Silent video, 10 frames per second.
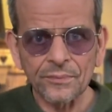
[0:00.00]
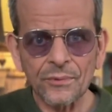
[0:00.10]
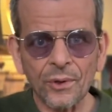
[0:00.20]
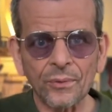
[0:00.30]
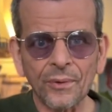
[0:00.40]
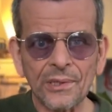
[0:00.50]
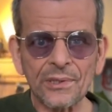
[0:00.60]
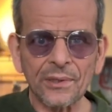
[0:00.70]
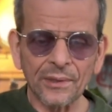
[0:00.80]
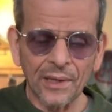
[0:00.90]
So
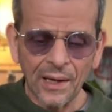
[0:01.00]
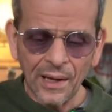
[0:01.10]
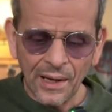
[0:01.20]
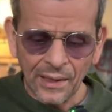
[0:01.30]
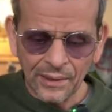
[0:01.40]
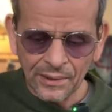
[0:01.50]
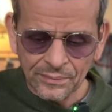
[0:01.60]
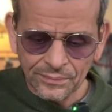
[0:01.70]
this, and